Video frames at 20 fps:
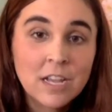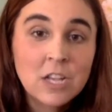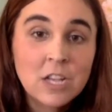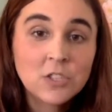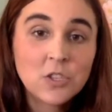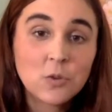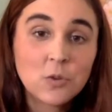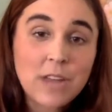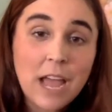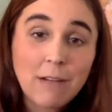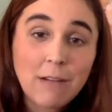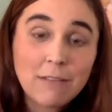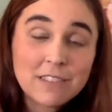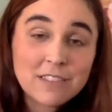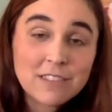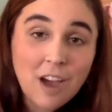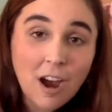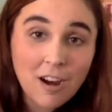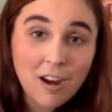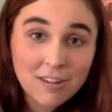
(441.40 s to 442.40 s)
So now
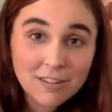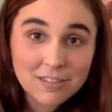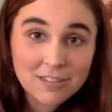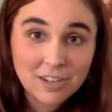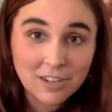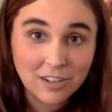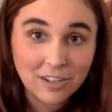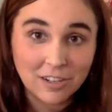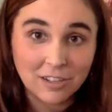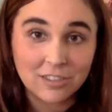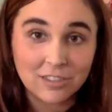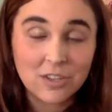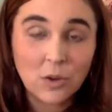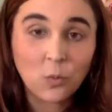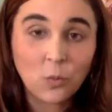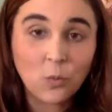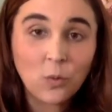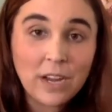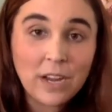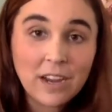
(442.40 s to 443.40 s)
it's our turns.
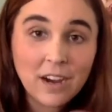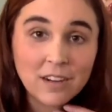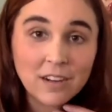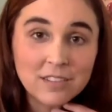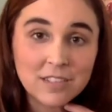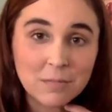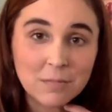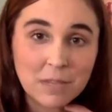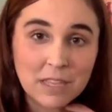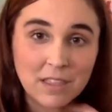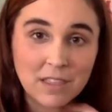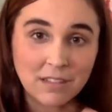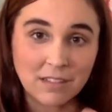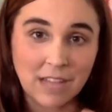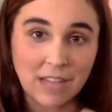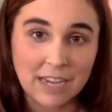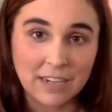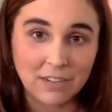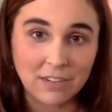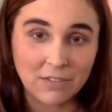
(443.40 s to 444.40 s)
We are to be the
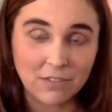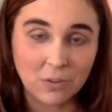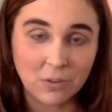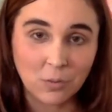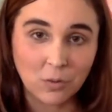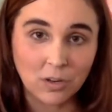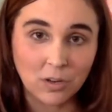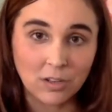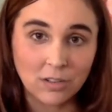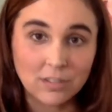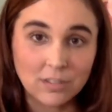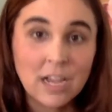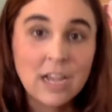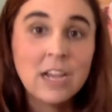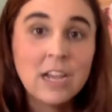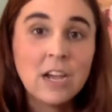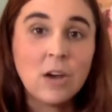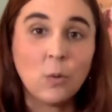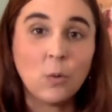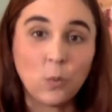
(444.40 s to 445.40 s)
light of the world.
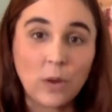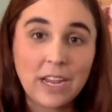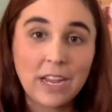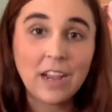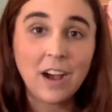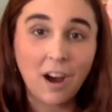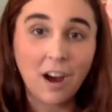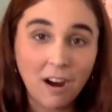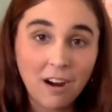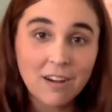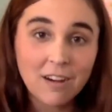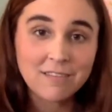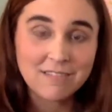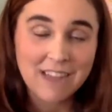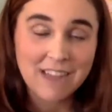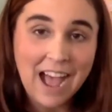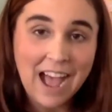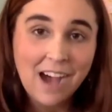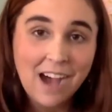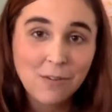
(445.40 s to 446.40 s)
We are
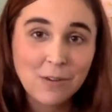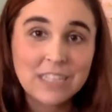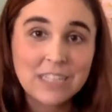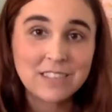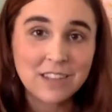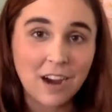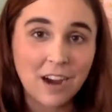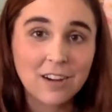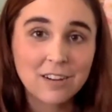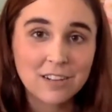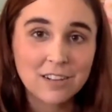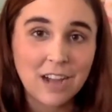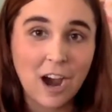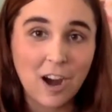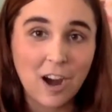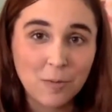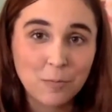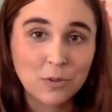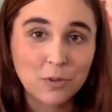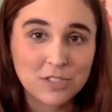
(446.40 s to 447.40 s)
now, it's our
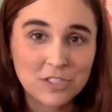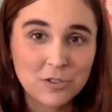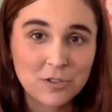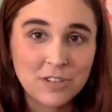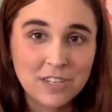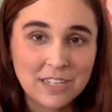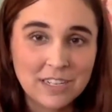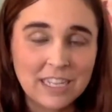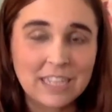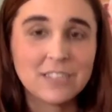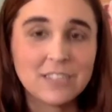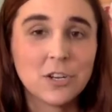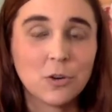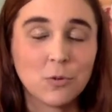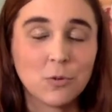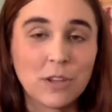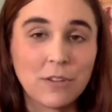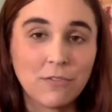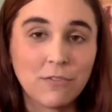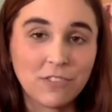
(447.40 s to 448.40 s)
opportunity
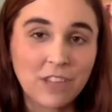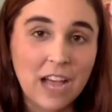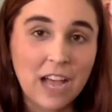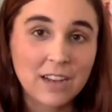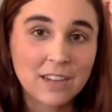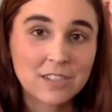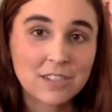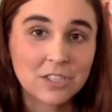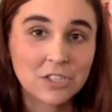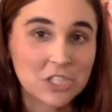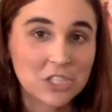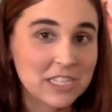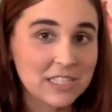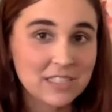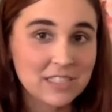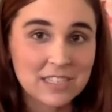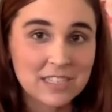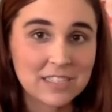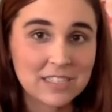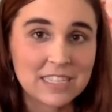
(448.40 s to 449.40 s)
to reflect
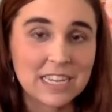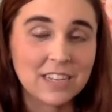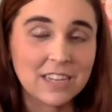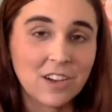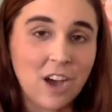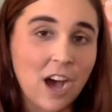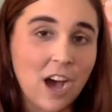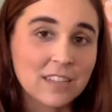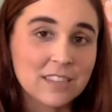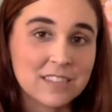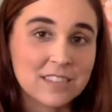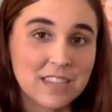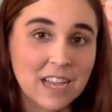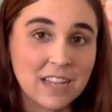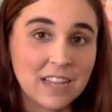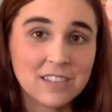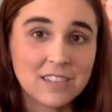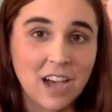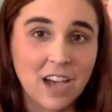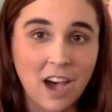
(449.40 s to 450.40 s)
Jesus and God's
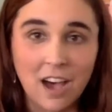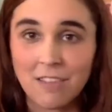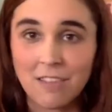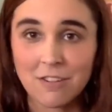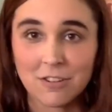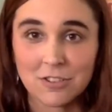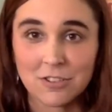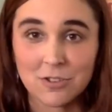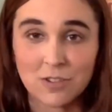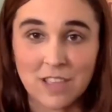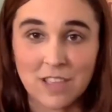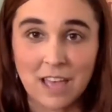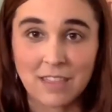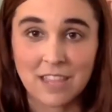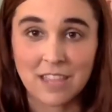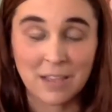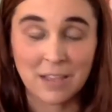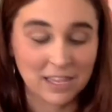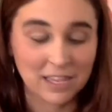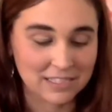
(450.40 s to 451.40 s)
son to others so that
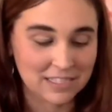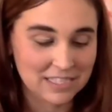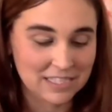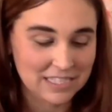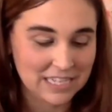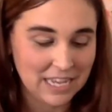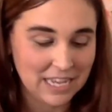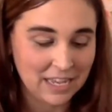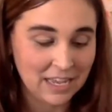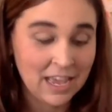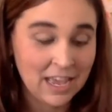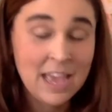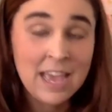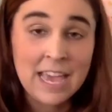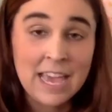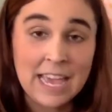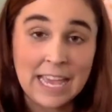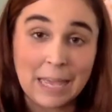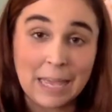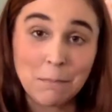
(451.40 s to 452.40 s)
they can see
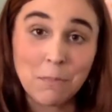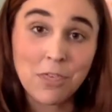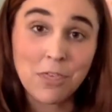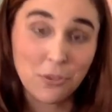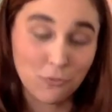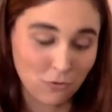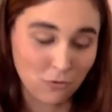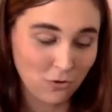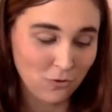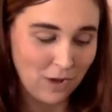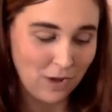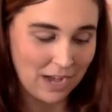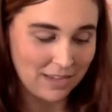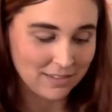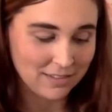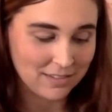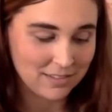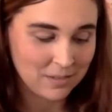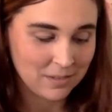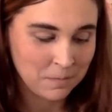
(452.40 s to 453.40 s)
him through
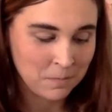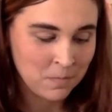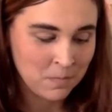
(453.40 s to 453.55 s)
us.